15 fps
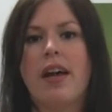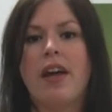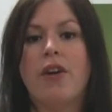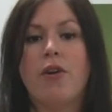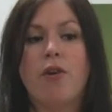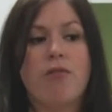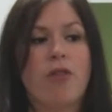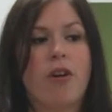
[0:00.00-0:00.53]
And
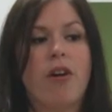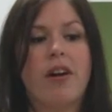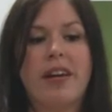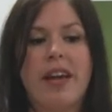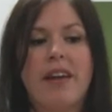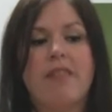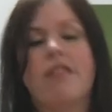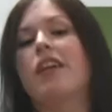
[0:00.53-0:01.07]
overall,
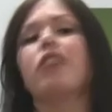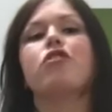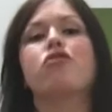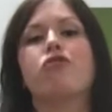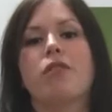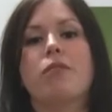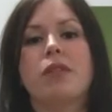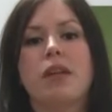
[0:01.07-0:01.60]
again,
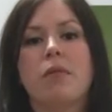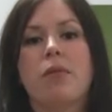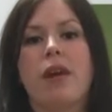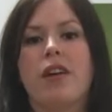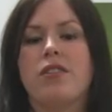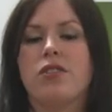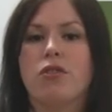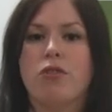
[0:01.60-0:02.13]
extremely
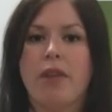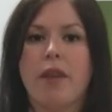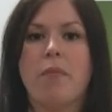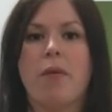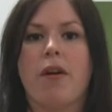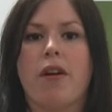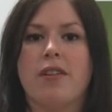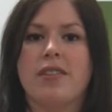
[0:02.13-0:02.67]
impressed. Great
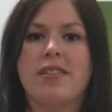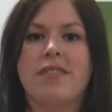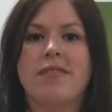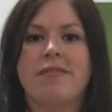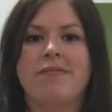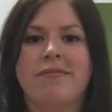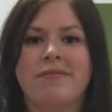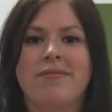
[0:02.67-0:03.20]
bras.
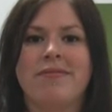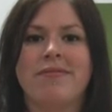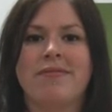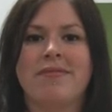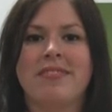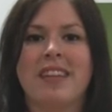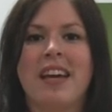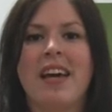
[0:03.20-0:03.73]

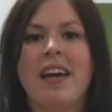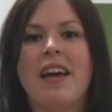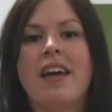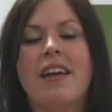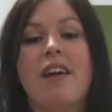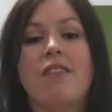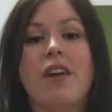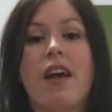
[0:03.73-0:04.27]

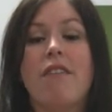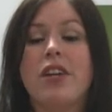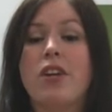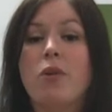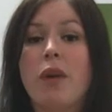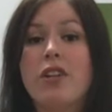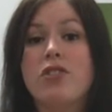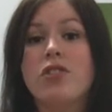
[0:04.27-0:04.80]
Now, if you have any
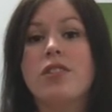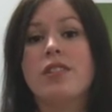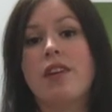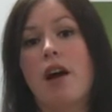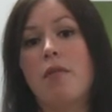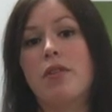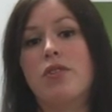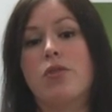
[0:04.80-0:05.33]
questions,
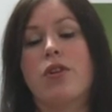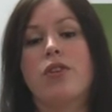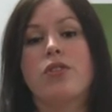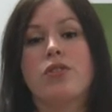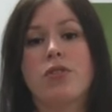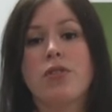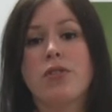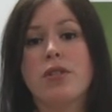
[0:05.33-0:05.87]
comments, or
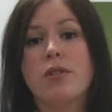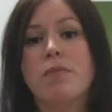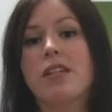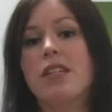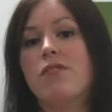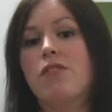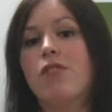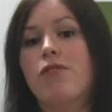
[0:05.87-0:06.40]
concerns,
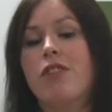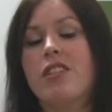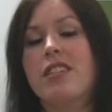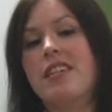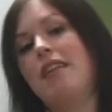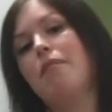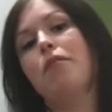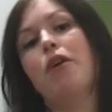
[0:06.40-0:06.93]
please feel free
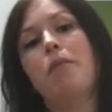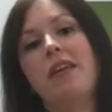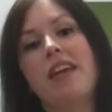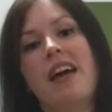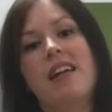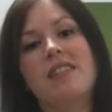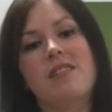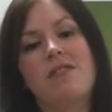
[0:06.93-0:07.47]
to email me
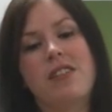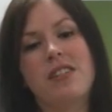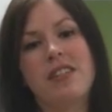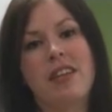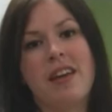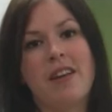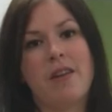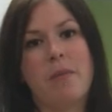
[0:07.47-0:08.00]
at
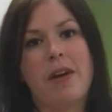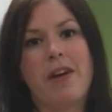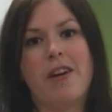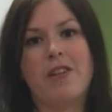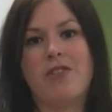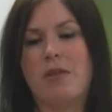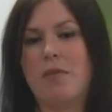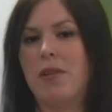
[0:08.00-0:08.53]

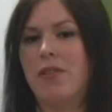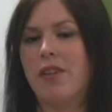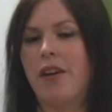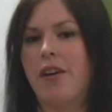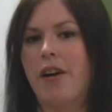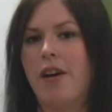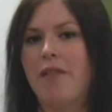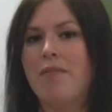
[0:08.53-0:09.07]

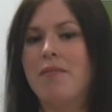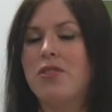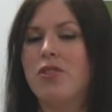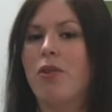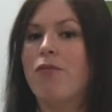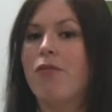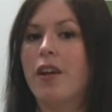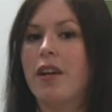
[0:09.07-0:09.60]
sophisticatedpair@gmail.com.
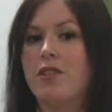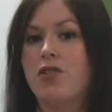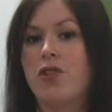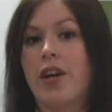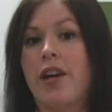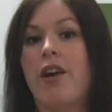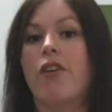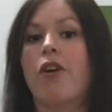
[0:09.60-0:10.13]
Don't forget to
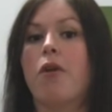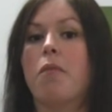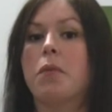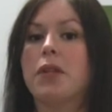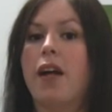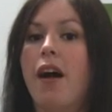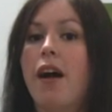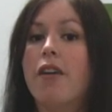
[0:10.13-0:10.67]
check out our
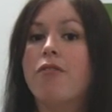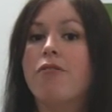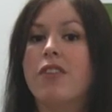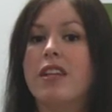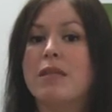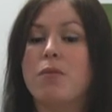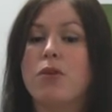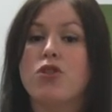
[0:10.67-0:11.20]
blog,
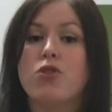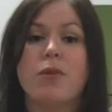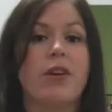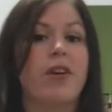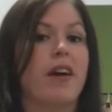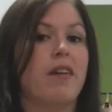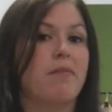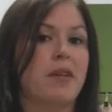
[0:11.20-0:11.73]
Facebook,
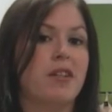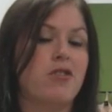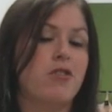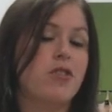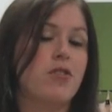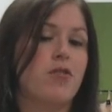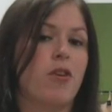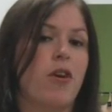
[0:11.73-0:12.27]
Twitter, and
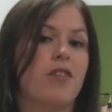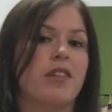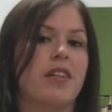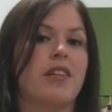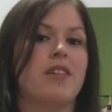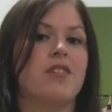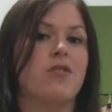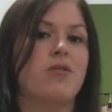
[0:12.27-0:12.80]
Pinterest for all the
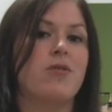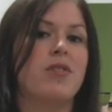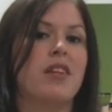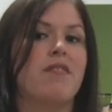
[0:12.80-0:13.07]
latest news